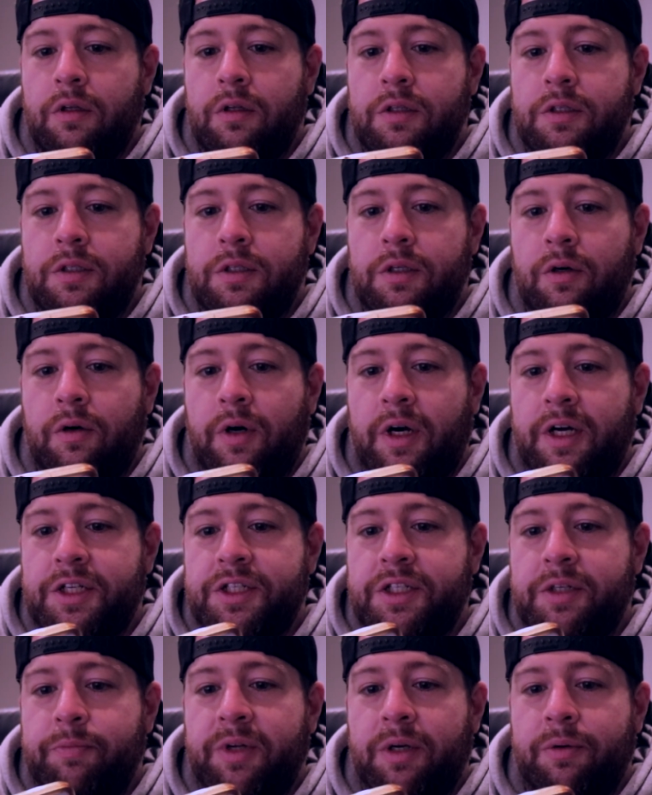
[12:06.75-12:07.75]
So I
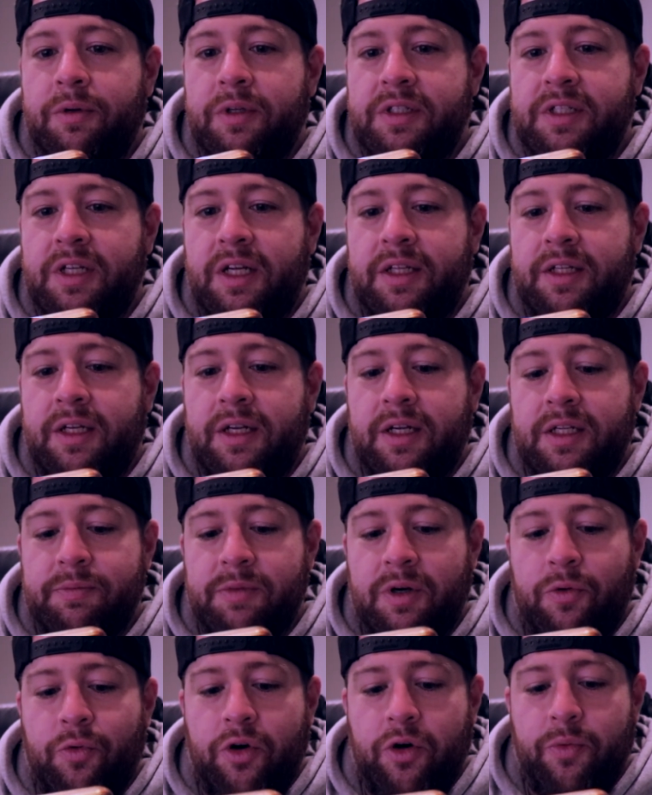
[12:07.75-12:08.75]
should be able to set that as
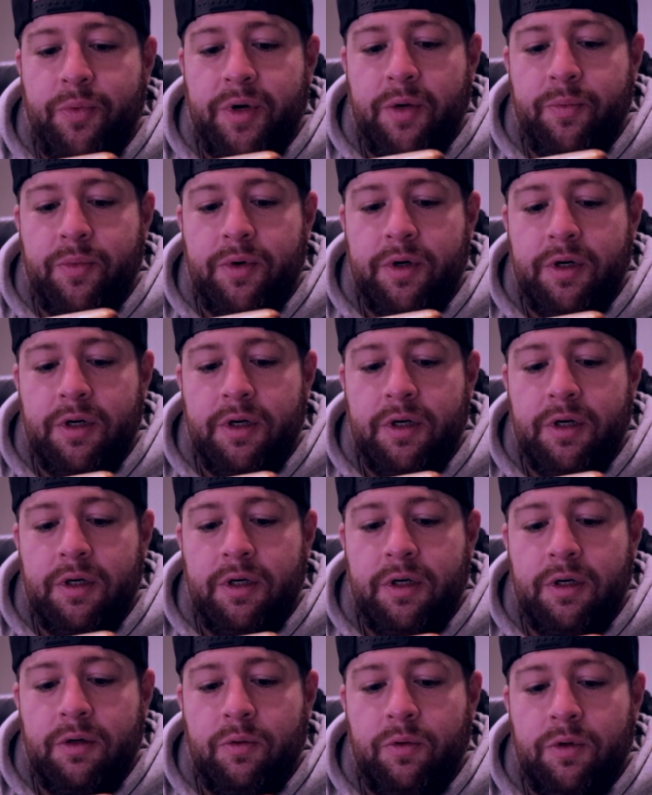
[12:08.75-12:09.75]
my
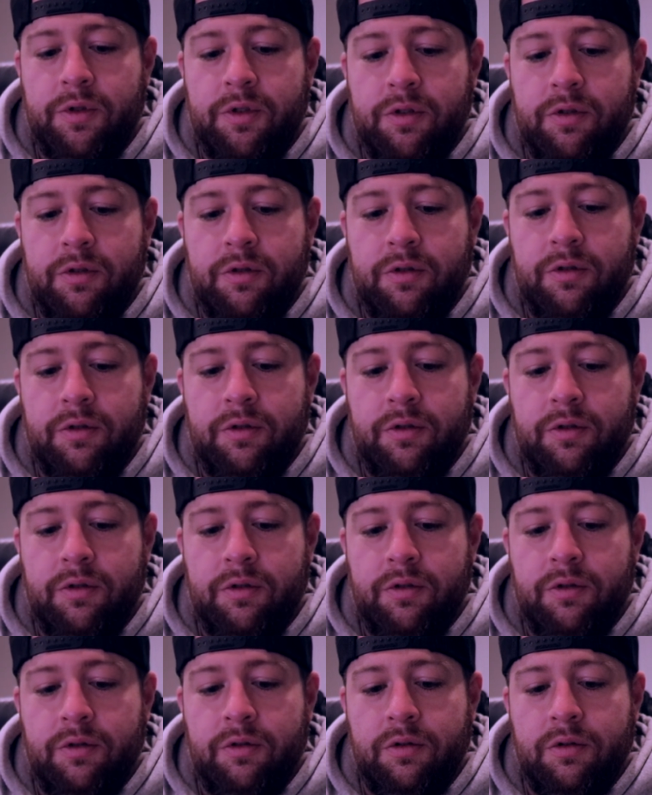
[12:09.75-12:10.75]
wallpaper. We'll
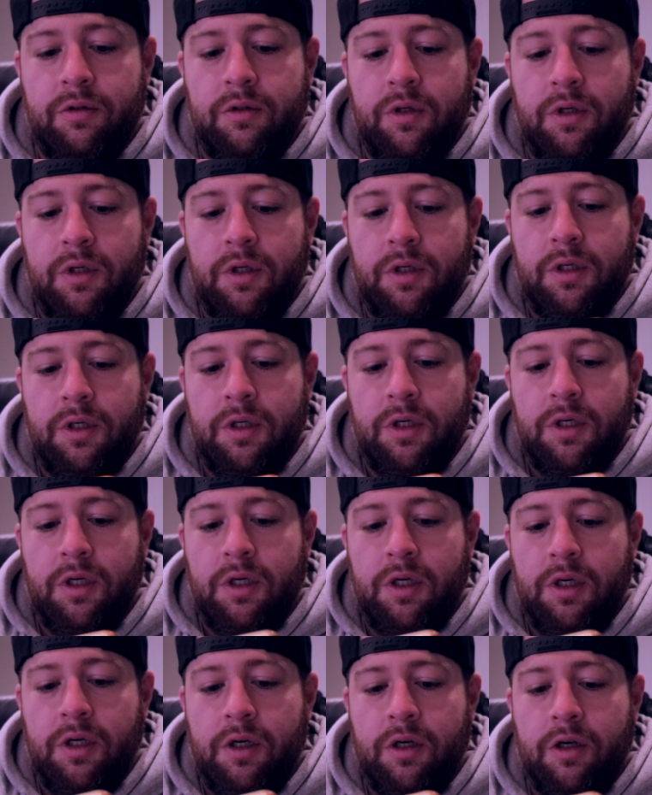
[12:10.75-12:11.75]
do
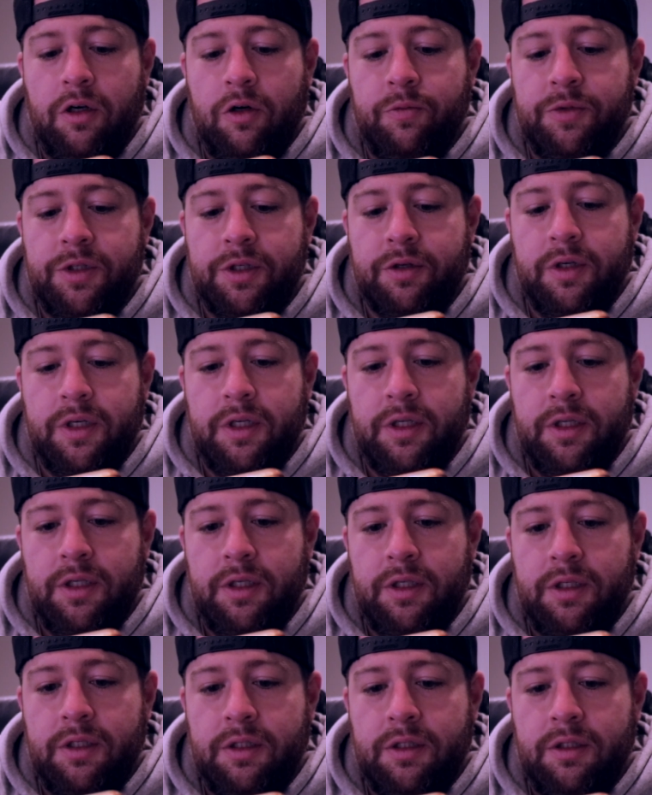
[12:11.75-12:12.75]
home
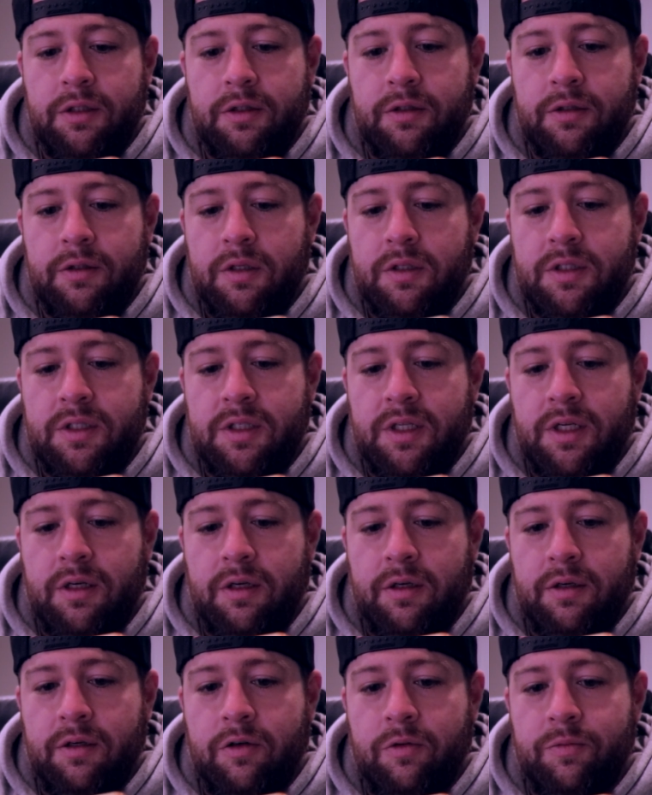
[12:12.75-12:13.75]
screen, set
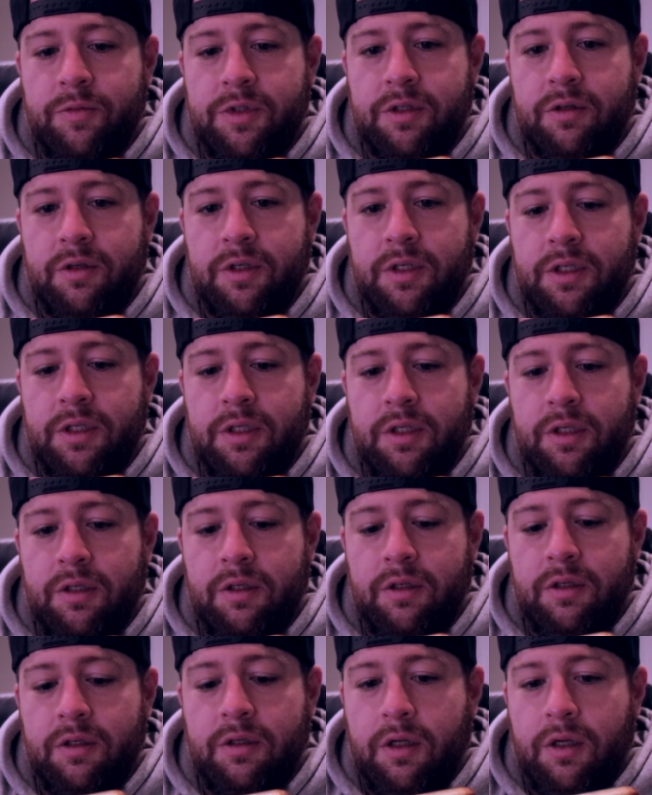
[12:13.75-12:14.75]
on home
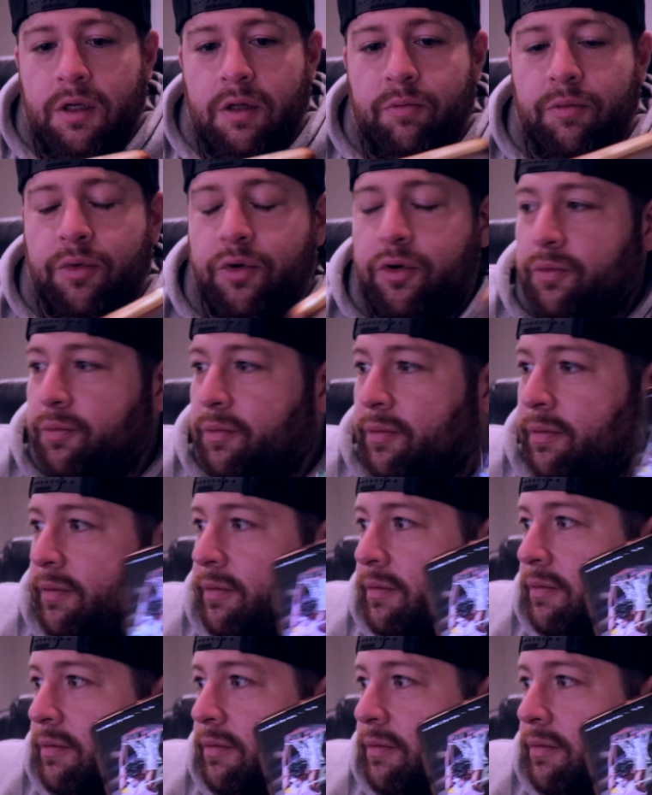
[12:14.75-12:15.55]
screen, and boom.